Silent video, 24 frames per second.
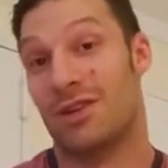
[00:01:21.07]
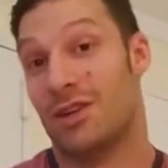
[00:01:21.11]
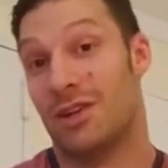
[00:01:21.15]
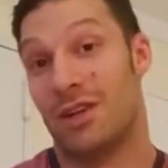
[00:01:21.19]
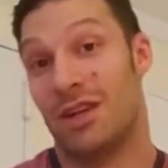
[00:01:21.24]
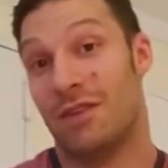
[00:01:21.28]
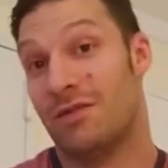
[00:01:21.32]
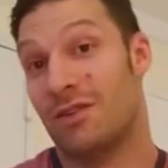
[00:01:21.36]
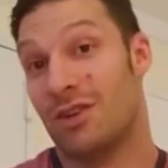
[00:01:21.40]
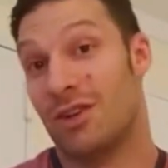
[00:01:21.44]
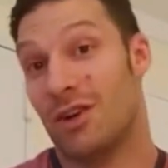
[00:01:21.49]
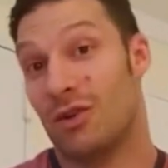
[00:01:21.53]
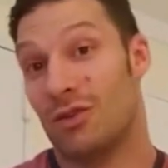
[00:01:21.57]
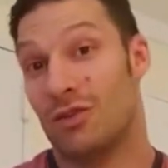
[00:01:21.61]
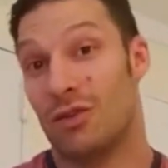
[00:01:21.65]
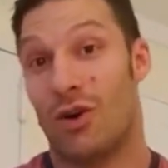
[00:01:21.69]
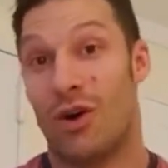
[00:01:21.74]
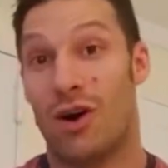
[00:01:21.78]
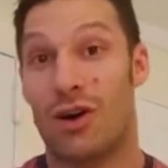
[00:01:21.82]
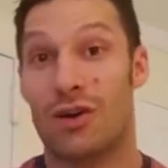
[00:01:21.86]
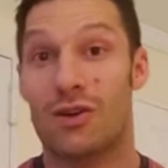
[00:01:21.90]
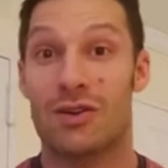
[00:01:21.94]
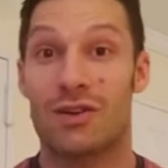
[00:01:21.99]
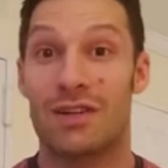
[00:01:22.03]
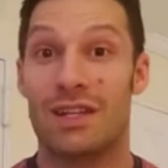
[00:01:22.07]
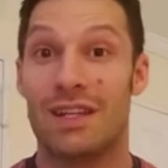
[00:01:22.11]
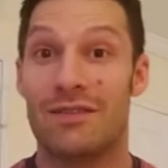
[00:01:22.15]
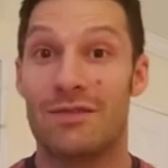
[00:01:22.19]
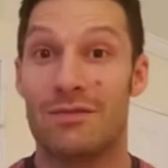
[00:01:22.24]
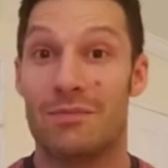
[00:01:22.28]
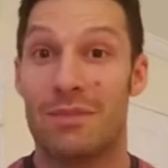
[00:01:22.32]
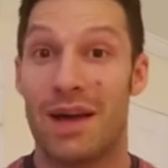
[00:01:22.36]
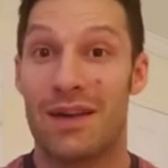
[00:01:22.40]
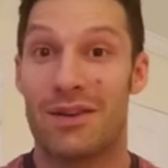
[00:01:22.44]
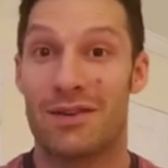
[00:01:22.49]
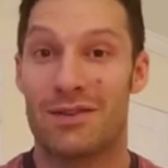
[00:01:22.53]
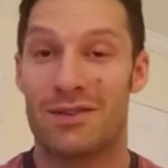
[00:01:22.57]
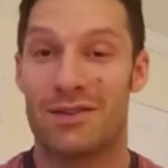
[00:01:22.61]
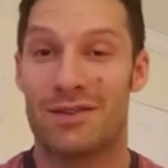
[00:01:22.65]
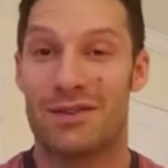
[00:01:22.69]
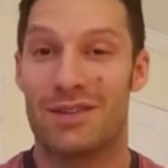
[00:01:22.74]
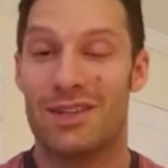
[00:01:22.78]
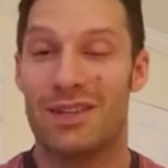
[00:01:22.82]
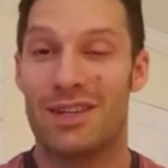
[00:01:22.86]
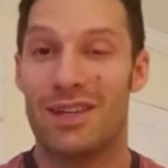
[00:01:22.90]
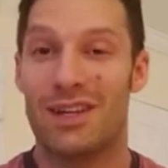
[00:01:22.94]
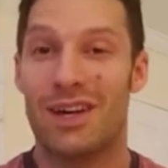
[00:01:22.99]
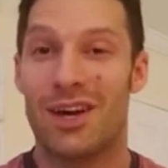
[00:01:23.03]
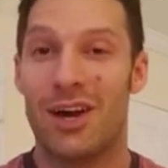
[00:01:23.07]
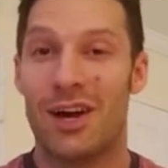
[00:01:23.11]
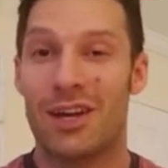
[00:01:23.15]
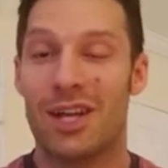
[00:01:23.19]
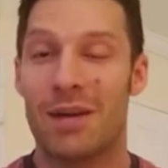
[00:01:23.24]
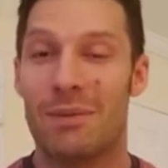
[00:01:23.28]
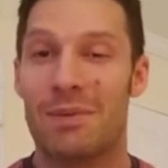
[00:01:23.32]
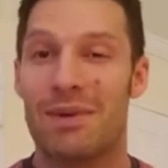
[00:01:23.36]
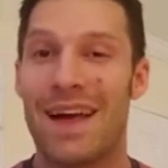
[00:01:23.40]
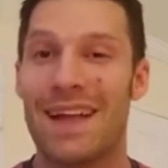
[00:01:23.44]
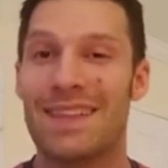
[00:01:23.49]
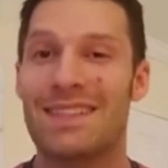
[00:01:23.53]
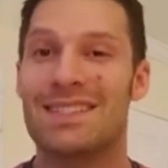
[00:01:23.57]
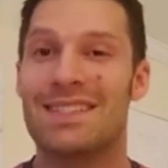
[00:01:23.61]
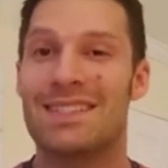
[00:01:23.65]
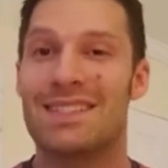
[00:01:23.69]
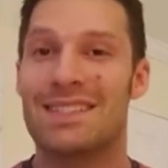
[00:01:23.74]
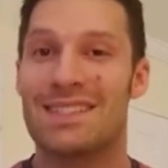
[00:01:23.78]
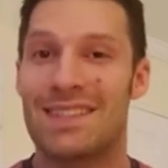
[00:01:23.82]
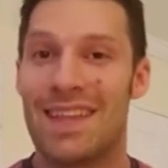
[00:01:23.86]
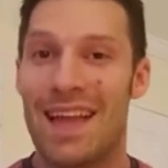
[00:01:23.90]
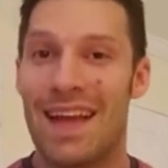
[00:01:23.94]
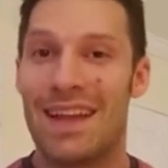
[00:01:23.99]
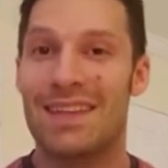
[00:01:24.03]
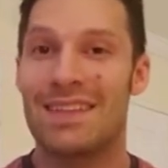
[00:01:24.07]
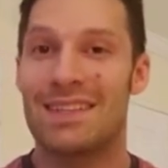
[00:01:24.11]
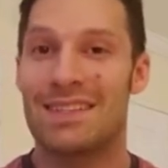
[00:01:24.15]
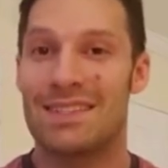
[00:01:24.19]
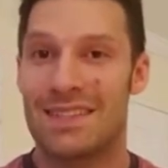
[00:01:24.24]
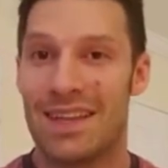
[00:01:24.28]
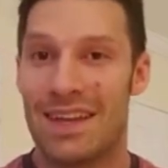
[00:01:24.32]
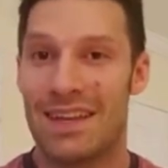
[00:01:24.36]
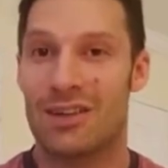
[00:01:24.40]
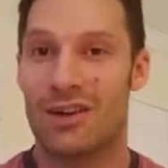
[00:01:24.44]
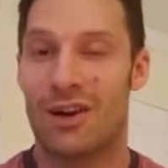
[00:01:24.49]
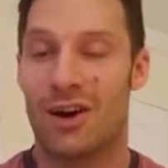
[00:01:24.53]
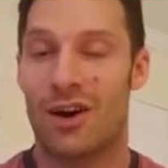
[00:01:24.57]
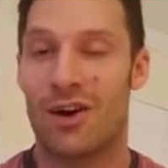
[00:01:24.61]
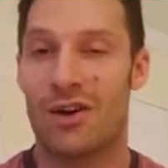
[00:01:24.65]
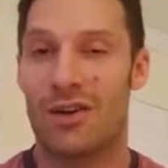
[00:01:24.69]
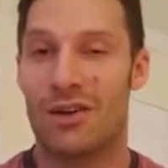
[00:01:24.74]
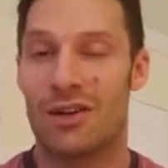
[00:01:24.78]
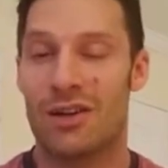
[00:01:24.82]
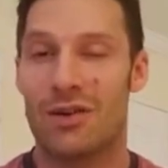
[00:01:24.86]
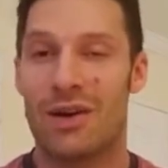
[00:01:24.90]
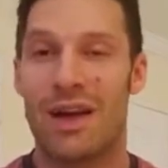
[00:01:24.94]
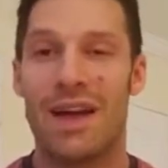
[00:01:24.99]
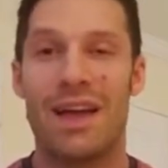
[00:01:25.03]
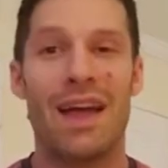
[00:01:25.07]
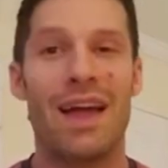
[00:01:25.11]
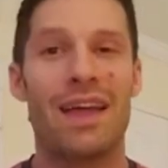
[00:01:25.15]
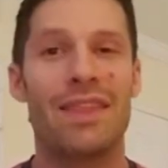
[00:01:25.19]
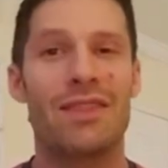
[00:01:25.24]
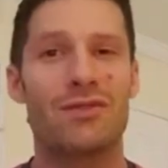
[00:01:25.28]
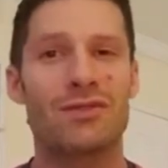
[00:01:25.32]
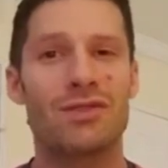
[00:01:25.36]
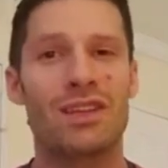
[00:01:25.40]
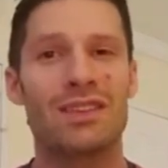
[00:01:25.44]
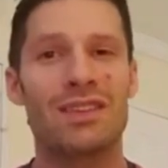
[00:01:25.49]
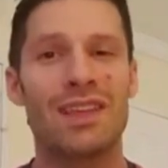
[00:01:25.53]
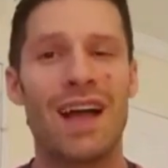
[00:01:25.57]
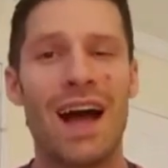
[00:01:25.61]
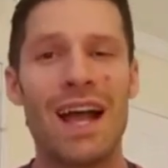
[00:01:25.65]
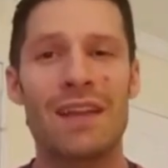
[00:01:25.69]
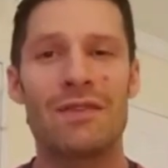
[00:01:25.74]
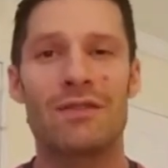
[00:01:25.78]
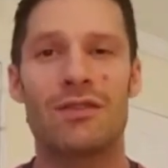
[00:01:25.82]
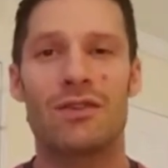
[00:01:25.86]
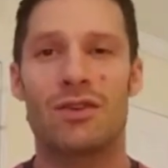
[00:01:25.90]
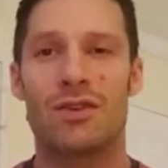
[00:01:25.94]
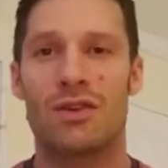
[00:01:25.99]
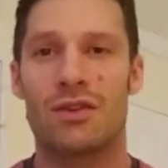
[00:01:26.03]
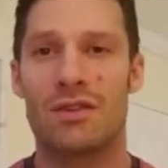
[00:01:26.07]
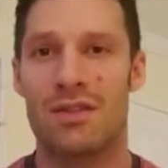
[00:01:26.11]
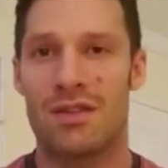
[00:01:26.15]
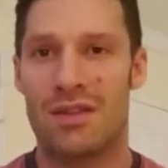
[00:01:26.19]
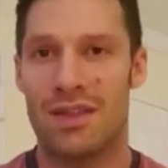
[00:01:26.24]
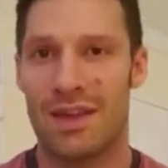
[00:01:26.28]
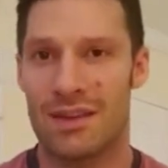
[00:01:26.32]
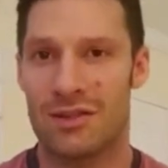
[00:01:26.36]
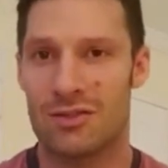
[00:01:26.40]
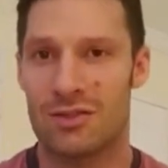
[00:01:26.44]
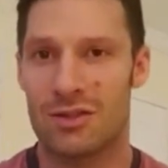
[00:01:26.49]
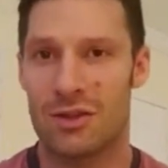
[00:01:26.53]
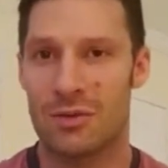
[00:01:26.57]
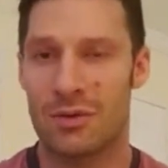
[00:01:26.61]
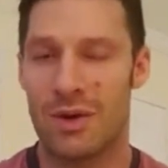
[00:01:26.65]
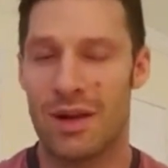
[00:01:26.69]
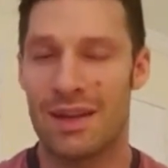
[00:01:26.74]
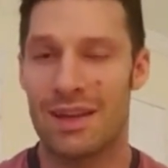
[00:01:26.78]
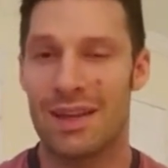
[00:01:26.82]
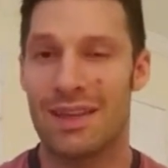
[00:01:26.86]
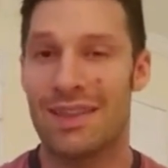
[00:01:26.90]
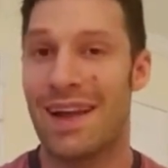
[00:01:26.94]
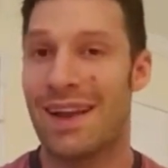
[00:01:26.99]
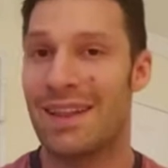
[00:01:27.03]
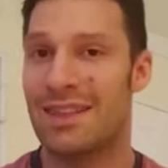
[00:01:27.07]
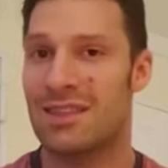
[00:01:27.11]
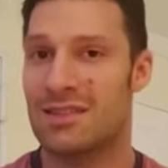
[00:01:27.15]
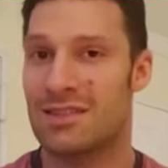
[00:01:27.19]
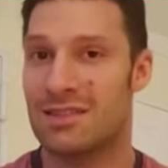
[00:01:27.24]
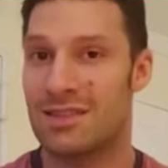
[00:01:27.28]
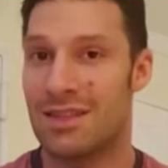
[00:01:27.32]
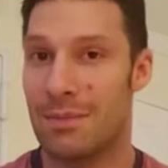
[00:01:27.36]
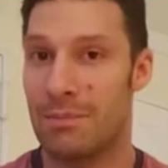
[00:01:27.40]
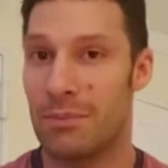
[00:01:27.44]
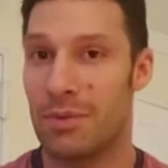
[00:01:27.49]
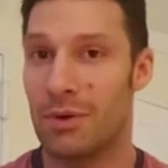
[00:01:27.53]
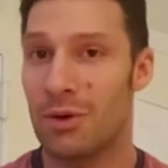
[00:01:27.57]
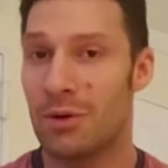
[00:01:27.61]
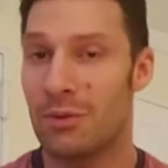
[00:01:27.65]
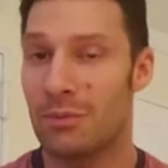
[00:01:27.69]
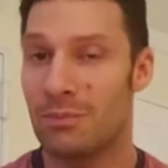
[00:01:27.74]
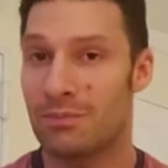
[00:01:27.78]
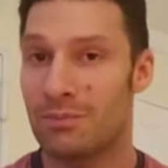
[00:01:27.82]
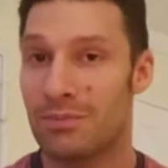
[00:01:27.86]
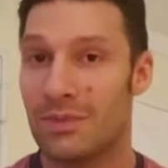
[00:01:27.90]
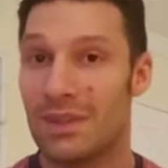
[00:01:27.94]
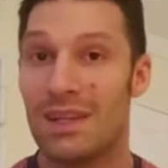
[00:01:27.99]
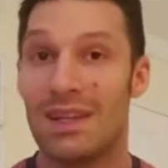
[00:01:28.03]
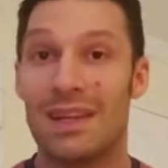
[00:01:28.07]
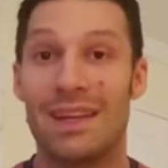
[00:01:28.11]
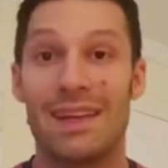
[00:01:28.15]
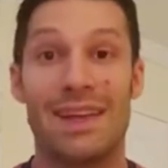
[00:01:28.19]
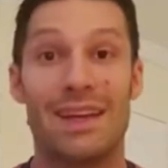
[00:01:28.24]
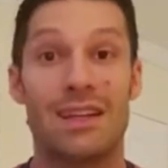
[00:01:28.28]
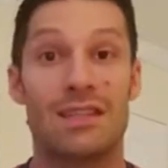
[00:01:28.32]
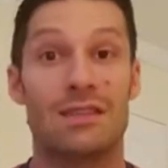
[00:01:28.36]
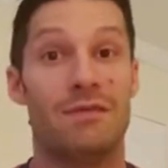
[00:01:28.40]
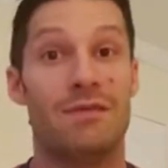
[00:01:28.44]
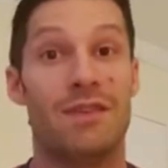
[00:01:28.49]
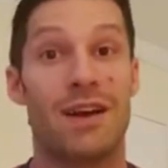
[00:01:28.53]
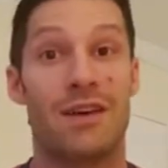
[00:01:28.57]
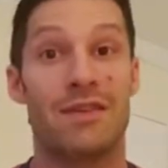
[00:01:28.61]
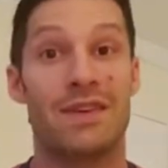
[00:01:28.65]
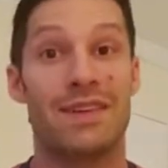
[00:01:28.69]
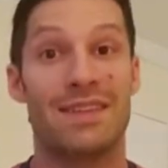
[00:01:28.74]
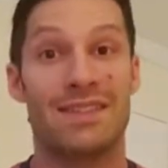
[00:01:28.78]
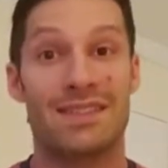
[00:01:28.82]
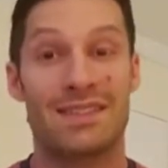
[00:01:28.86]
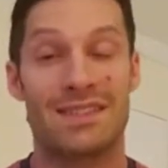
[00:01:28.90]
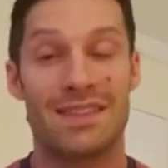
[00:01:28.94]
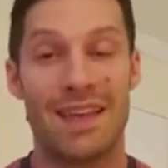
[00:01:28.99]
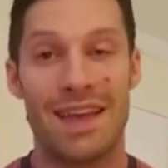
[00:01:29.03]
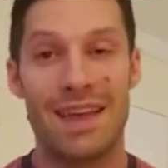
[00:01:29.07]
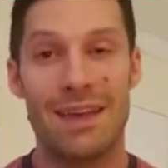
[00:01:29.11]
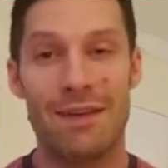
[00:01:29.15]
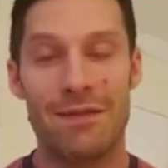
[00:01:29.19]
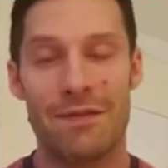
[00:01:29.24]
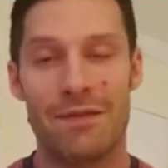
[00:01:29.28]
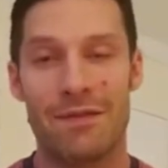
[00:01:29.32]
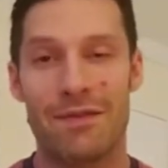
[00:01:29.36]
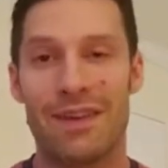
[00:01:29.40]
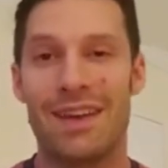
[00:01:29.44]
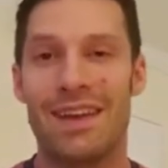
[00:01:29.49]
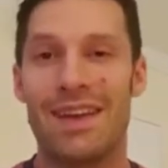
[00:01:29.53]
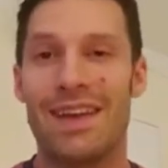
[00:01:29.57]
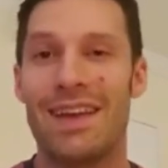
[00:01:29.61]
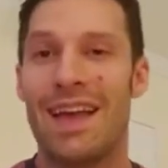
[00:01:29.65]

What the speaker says: If you go longer, even better. Okay, but that's steady state cardio, and there's a lot of good things to it in that it's simple, it's very safe,